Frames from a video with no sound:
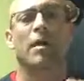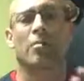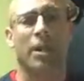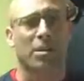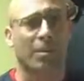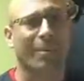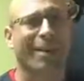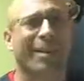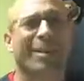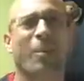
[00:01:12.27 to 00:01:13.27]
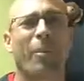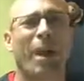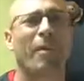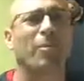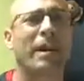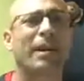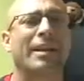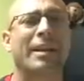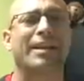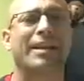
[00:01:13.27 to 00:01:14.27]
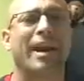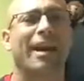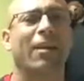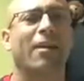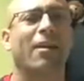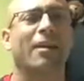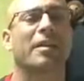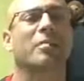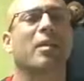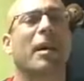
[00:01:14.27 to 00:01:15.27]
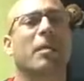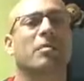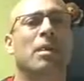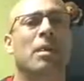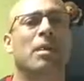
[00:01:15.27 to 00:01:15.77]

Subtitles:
make sure we hit the wow button, hit that heart at the bottom,